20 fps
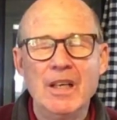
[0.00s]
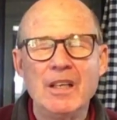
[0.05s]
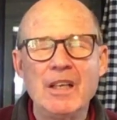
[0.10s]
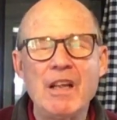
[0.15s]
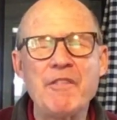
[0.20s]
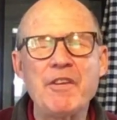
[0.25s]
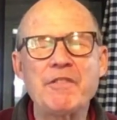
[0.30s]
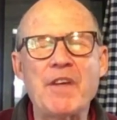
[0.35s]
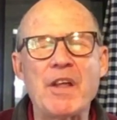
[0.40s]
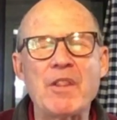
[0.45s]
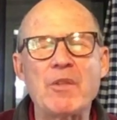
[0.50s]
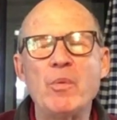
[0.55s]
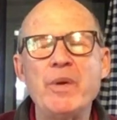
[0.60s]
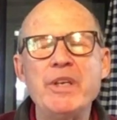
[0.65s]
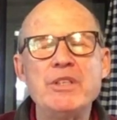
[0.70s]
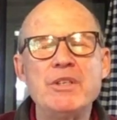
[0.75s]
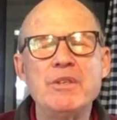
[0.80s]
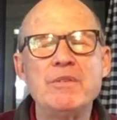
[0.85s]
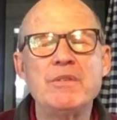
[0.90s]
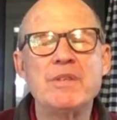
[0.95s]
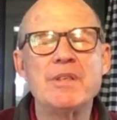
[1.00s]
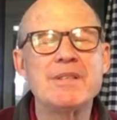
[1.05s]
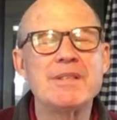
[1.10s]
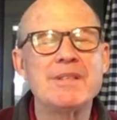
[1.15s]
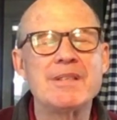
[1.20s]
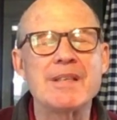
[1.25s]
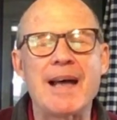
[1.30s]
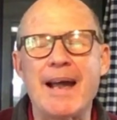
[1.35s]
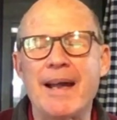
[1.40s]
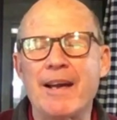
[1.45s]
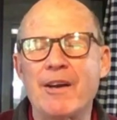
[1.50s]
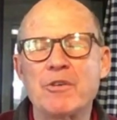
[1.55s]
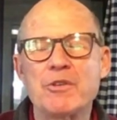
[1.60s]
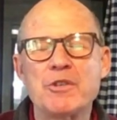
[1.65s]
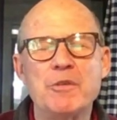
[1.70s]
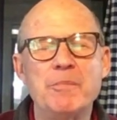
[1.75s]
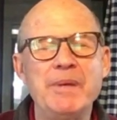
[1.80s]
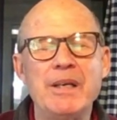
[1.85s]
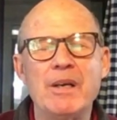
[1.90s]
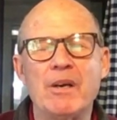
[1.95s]
Loving Father, we do desire
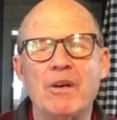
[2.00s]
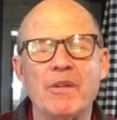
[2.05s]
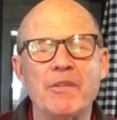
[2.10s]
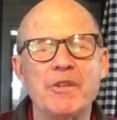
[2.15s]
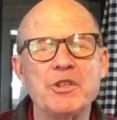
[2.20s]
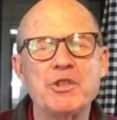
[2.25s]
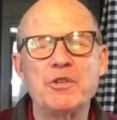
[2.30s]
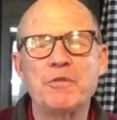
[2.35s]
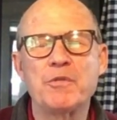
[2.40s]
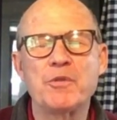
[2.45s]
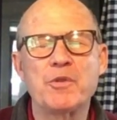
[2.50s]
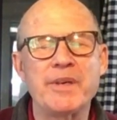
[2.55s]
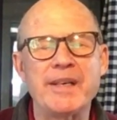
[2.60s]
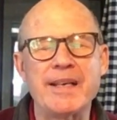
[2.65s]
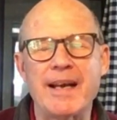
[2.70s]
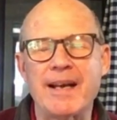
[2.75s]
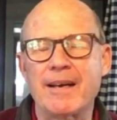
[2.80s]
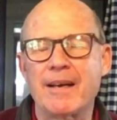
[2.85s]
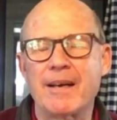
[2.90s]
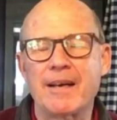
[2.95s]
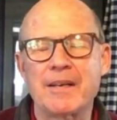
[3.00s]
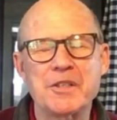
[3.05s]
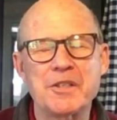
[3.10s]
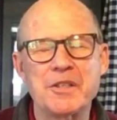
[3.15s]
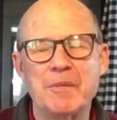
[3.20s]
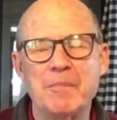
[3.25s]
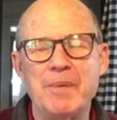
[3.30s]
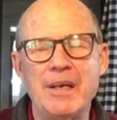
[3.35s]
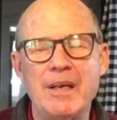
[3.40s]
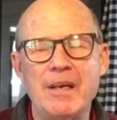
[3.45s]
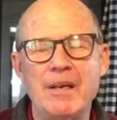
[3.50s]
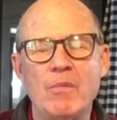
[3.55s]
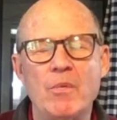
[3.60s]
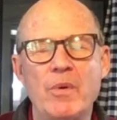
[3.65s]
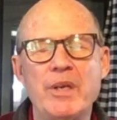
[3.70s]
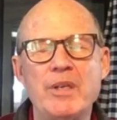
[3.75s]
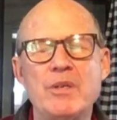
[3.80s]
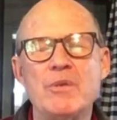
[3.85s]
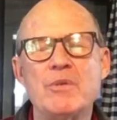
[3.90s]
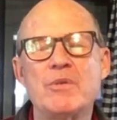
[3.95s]
to be all that you've created us to be.
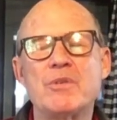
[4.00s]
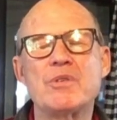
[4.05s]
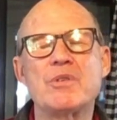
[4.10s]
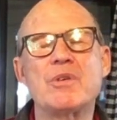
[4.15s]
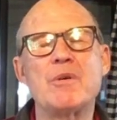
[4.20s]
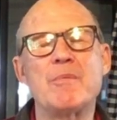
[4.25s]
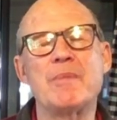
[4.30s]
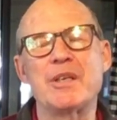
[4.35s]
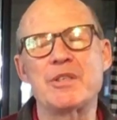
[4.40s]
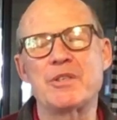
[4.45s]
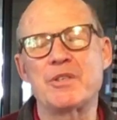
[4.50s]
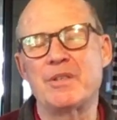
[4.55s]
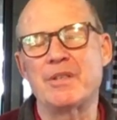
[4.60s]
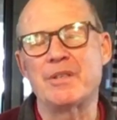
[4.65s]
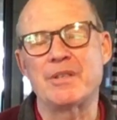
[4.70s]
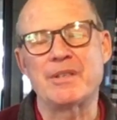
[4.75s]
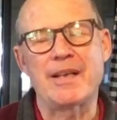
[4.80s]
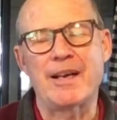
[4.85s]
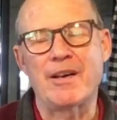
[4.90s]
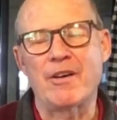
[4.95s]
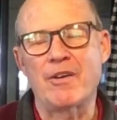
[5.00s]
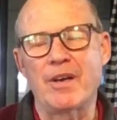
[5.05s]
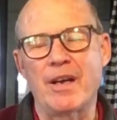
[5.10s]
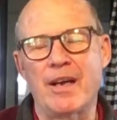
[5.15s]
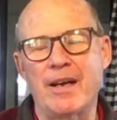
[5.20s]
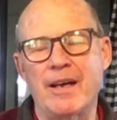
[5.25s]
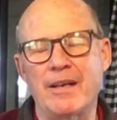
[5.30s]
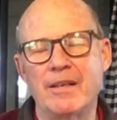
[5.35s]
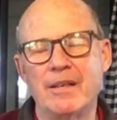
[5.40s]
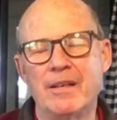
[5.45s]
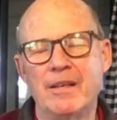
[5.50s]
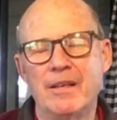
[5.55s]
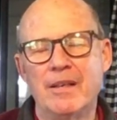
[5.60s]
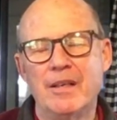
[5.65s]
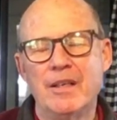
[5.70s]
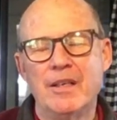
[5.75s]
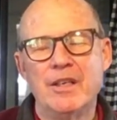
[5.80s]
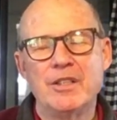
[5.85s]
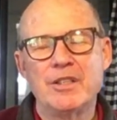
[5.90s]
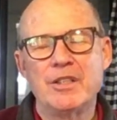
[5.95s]
We do so much desire, God,
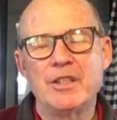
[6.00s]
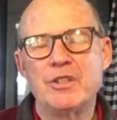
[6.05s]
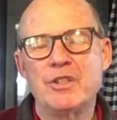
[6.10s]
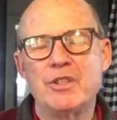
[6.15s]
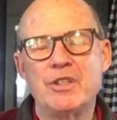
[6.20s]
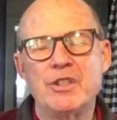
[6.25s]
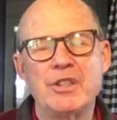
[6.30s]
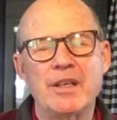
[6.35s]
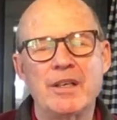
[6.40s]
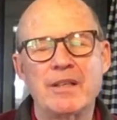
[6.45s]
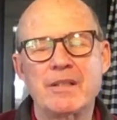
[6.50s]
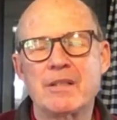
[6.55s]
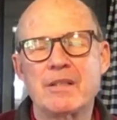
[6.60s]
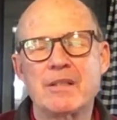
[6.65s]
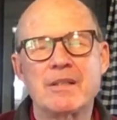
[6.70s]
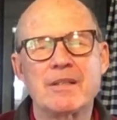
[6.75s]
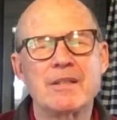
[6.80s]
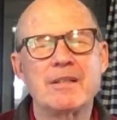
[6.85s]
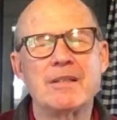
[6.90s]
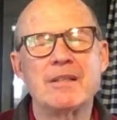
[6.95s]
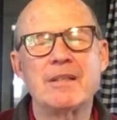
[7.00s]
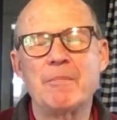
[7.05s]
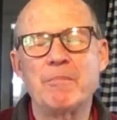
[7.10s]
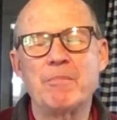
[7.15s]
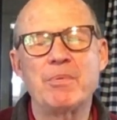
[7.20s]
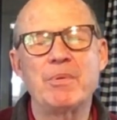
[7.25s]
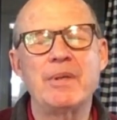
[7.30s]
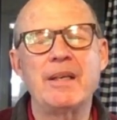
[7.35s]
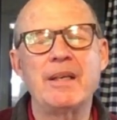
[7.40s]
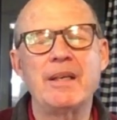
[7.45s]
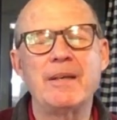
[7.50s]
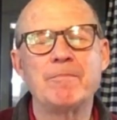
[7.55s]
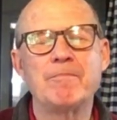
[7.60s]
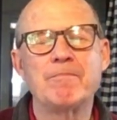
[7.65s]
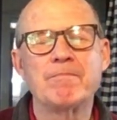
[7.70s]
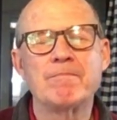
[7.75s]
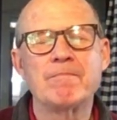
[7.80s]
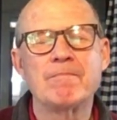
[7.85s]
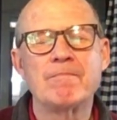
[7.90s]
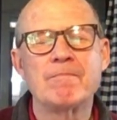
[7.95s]
to just simply
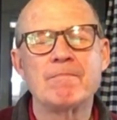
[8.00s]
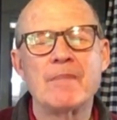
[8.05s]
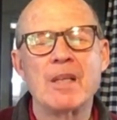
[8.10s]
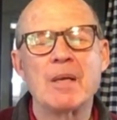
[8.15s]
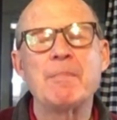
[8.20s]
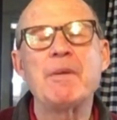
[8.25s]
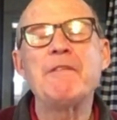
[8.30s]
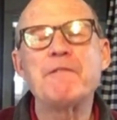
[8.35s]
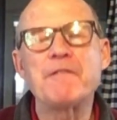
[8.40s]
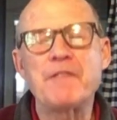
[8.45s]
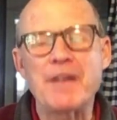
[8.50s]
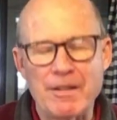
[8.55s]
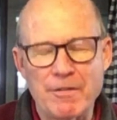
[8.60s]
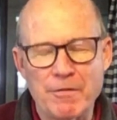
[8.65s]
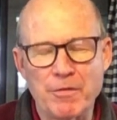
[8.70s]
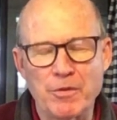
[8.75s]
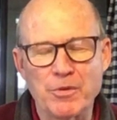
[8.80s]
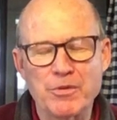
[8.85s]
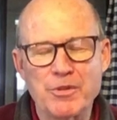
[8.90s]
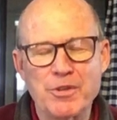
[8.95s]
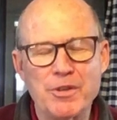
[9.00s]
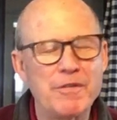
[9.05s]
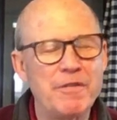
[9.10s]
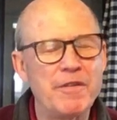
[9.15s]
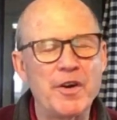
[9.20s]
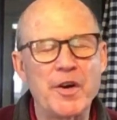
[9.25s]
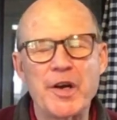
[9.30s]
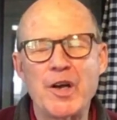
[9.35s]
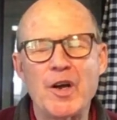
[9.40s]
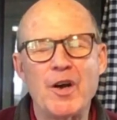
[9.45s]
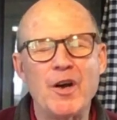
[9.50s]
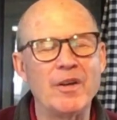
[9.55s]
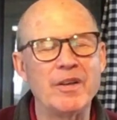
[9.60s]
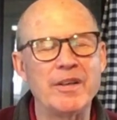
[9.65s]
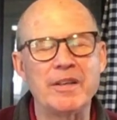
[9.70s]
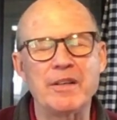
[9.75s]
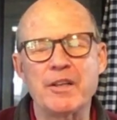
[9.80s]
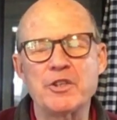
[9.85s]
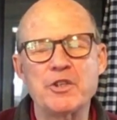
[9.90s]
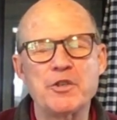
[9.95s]
be faithful to the very
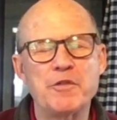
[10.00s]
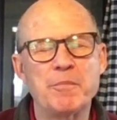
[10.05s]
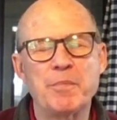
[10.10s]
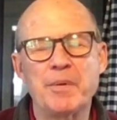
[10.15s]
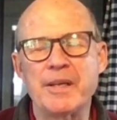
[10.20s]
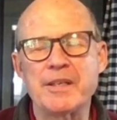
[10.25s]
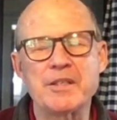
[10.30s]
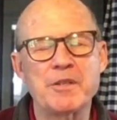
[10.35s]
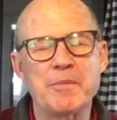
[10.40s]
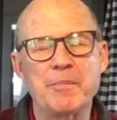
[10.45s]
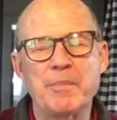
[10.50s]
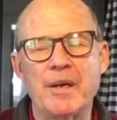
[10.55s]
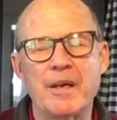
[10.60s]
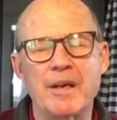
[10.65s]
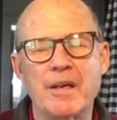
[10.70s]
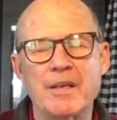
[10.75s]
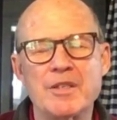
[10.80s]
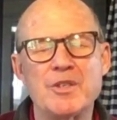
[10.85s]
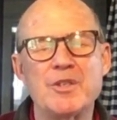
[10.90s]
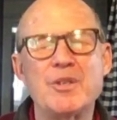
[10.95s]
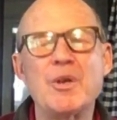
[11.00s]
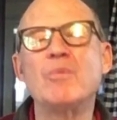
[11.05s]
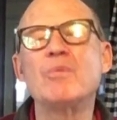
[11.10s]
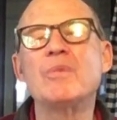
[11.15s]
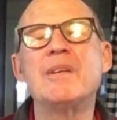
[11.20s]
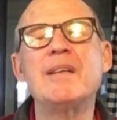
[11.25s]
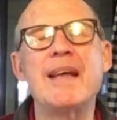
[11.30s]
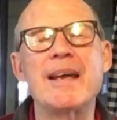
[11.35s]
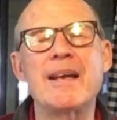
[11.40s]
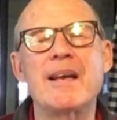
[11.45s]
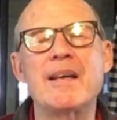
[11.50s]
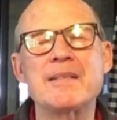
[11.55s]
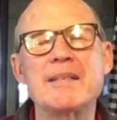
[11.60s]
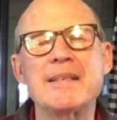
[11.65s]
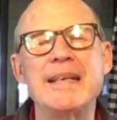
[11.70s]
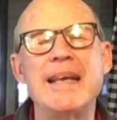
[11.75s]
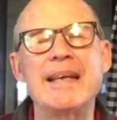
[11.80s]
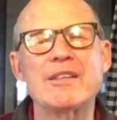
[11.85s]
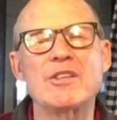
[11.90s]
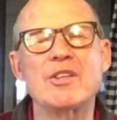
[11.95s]
calling that you've placed upon us. Don't let us
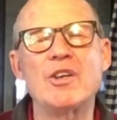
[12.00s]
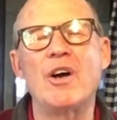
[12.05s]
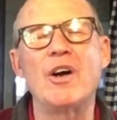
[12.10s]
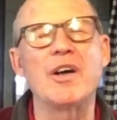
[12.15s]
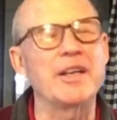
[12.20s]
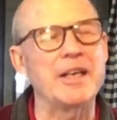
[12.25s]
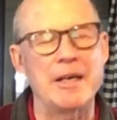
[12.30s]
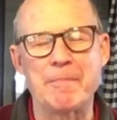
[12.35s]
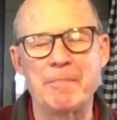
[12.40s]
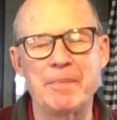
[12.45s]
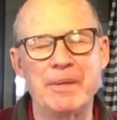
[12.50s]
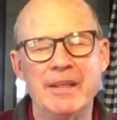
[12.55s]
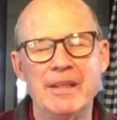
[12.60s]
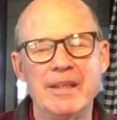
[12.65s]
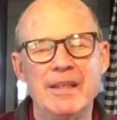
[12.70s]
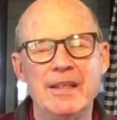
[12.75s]
get caught up